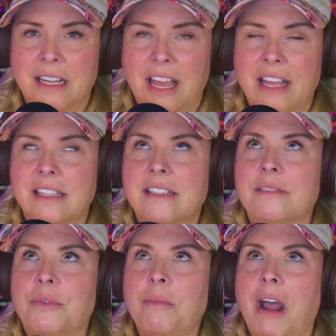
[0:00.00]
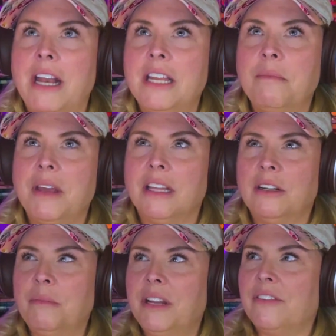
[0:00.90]
It's reminding me a
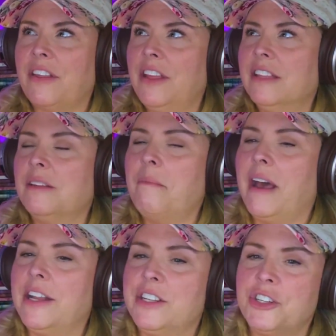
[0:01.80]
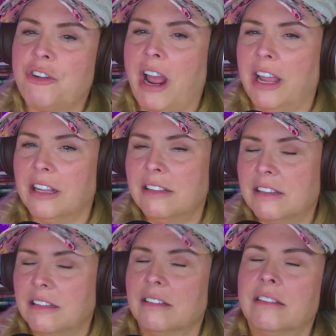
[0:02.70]
little bit of, I think it's Imagine
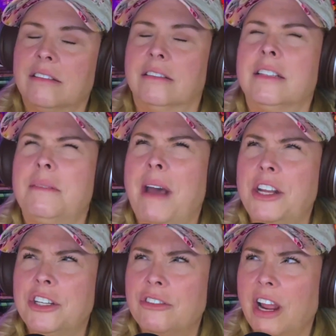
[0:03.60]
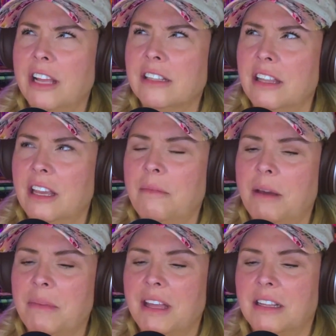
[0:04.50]
Dragons. Is it Imagine Dragons? I think it
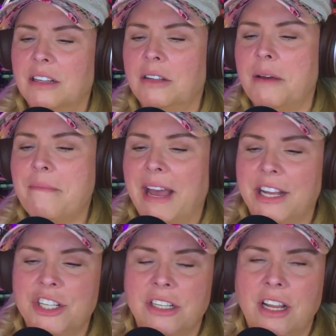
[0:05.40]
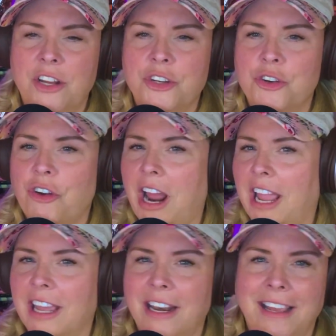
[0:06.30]
might be a little Imagine
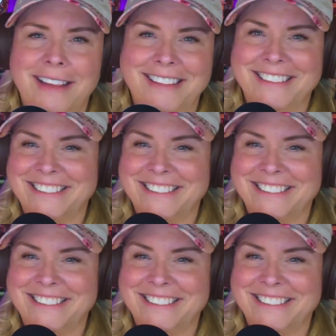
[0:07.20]
Dragon-y.